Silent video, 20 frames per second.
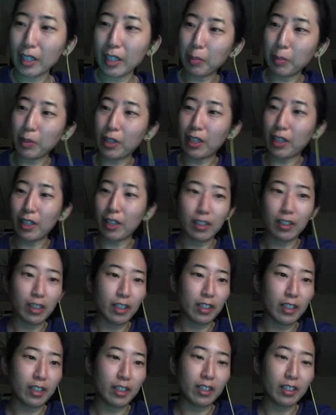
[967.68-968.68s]
I'm gonna put that on
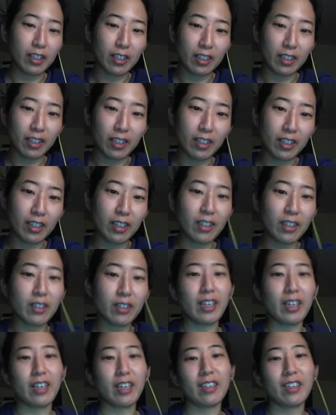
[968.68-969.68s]
silent.
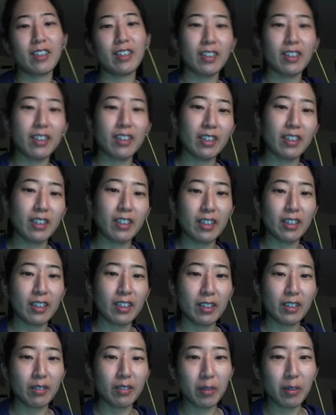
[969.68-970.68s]
Okay.
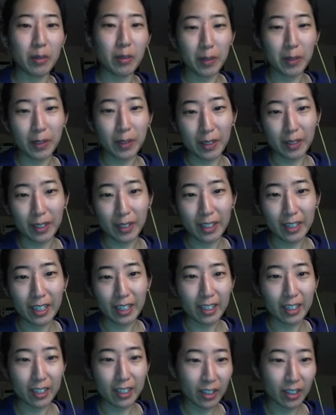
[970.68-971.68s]
What were we doing here?
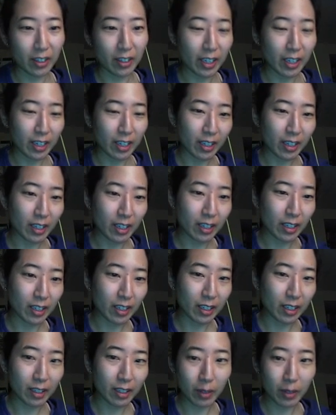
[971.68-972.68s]
Yeah, this. Okay.
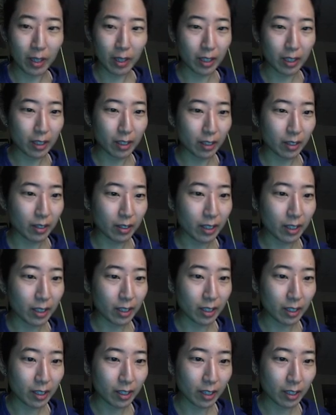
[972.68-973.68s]
And what I'm gonna
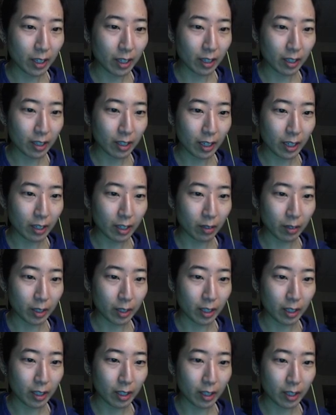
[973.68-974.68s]
do is now this. I don't
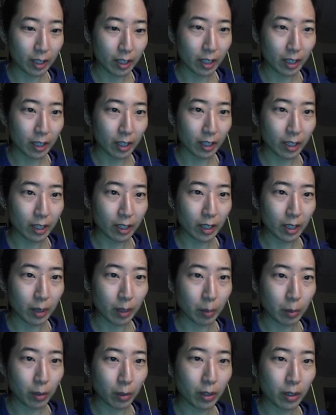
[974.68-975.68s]
really need this guideline
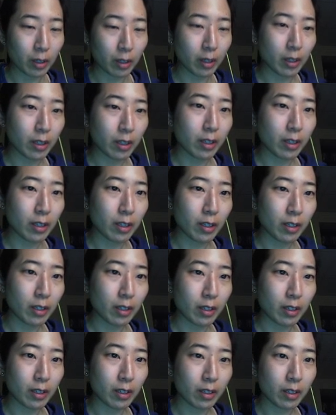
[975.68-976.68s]
anymore.
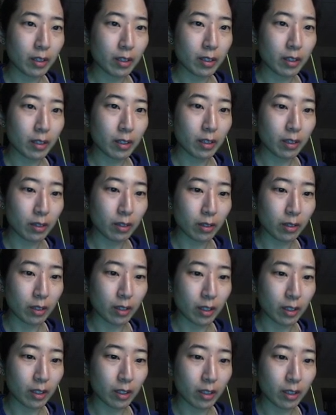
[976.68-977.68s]
I don't
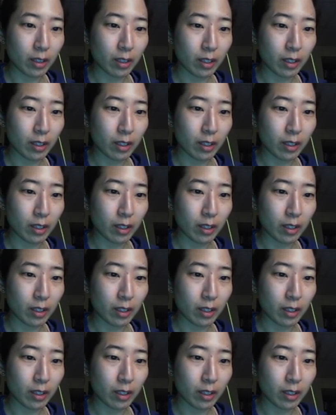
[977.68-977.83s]
think.